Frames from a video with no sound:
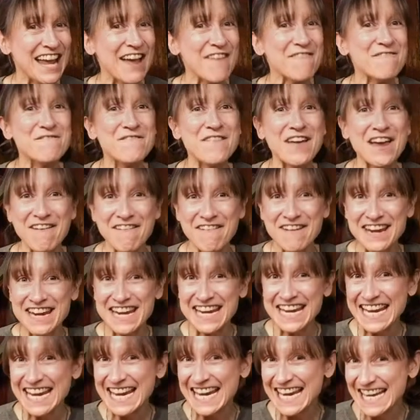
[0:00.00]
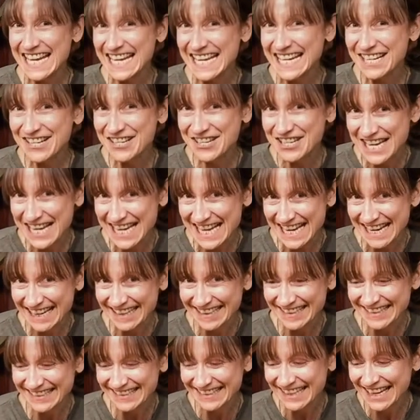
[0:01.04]
Very
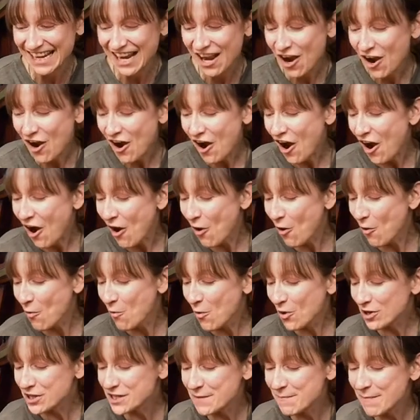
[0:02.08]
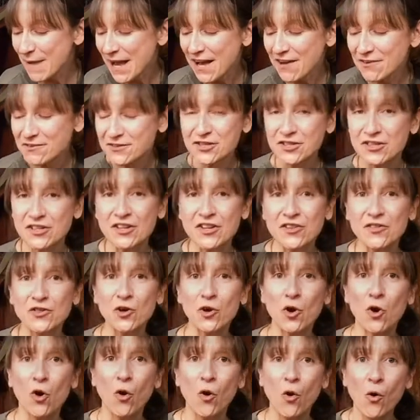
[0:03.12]
ingenious. Or what about
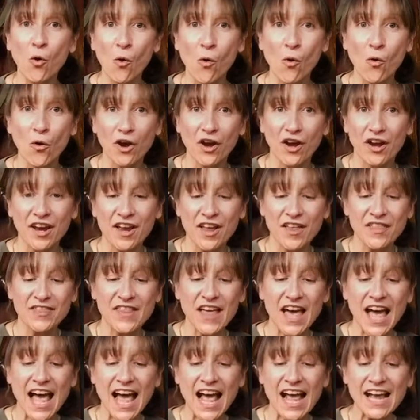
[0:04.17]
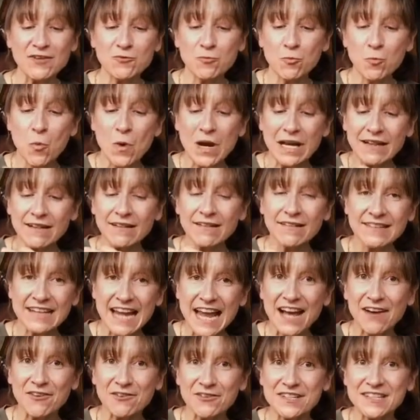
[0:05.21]
the cork that had whittled
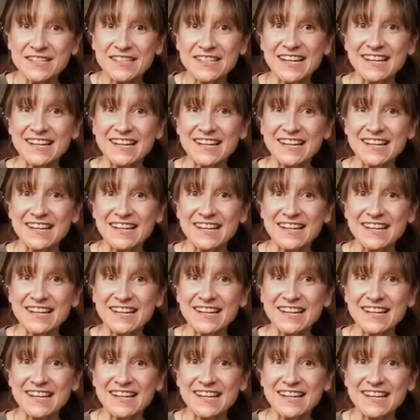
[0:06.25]
out